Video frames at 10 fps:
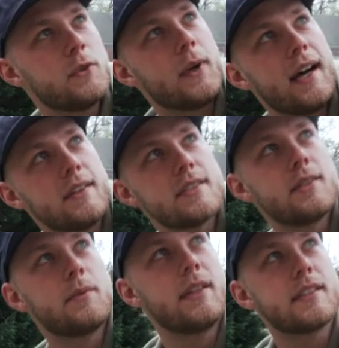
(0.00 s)
the full house
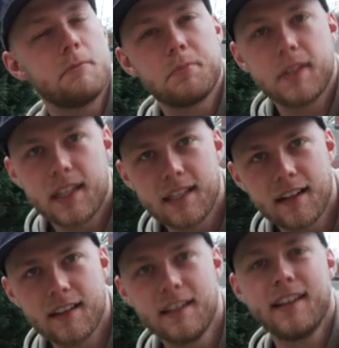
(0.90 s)
when it's completely
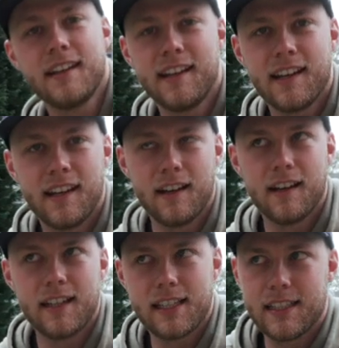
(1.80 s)
done,
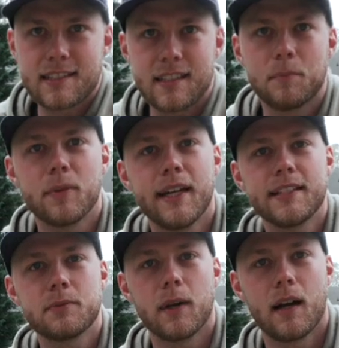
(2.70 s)
uh, at least in a
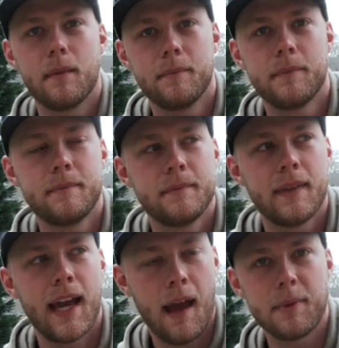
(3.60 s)
place where I'm
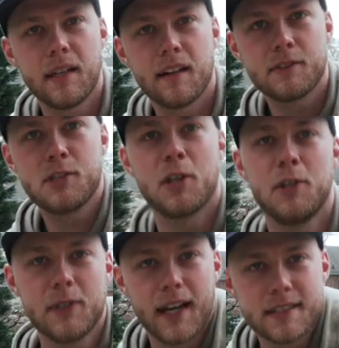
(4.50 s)
happy enough to show
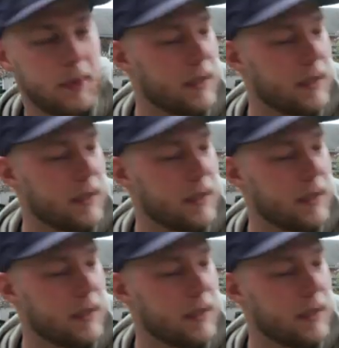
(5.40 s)
you guys.